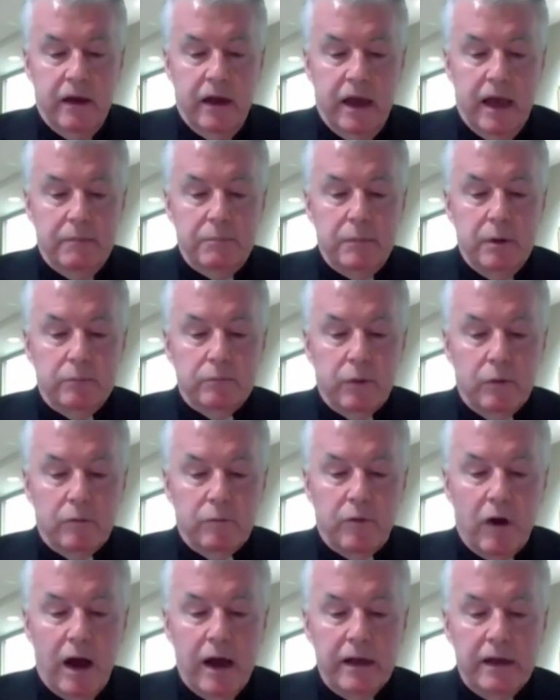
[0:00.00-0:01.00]
have been
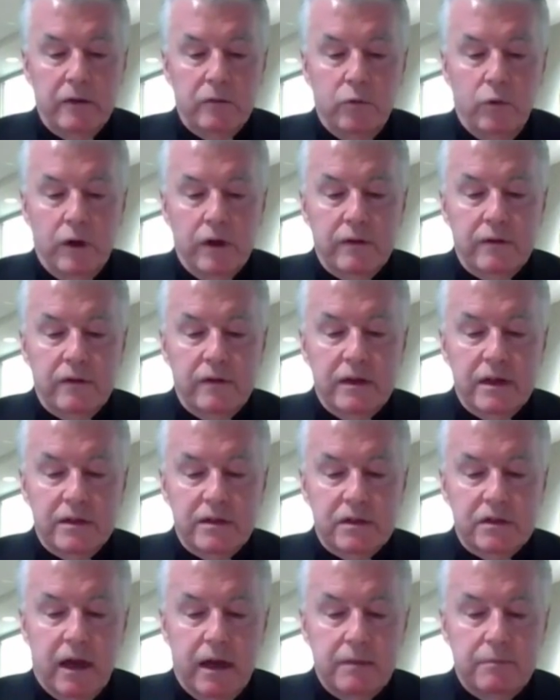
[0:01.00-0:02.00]
provided with this
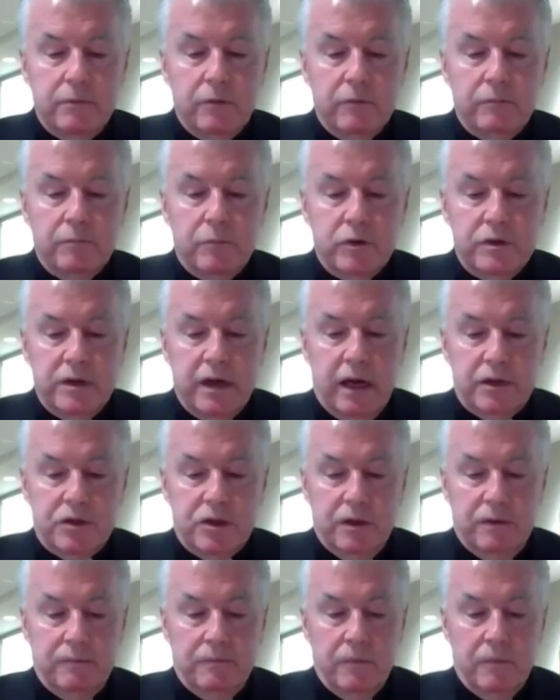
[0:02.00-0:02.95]
type of protection.